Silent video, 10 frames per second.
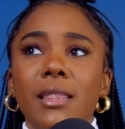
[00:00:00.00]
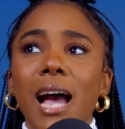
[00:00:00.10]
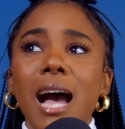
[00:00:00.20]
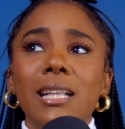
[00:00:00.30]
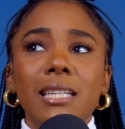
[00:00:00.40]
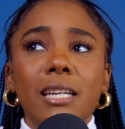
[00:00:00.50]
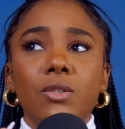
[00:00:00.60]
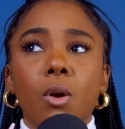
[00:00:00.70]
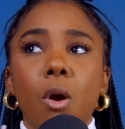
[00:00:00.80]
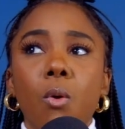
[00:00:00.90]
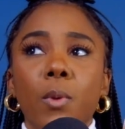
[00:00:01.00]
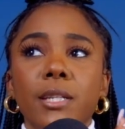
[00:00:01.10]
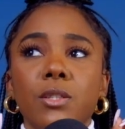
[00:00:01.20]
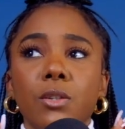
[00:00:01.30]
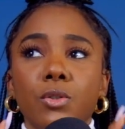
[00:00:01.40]
The holidays are
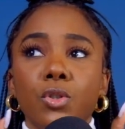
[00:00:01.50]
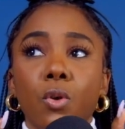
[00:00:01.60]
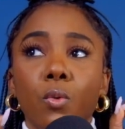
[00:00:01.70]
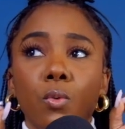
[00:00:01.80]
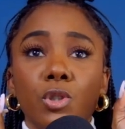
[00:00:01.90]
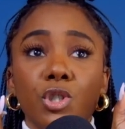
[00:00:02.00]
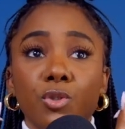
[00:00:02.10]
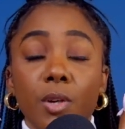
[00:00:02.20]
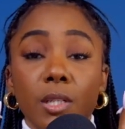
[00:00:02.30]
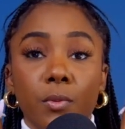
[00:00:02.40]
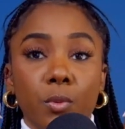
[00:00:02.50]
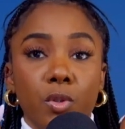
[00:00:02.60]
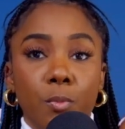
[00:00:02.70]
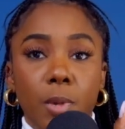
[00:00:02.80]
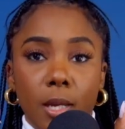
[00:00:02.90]
always so stressful
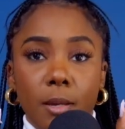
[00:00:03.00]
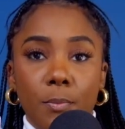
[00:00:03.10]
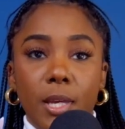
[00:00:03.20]
to me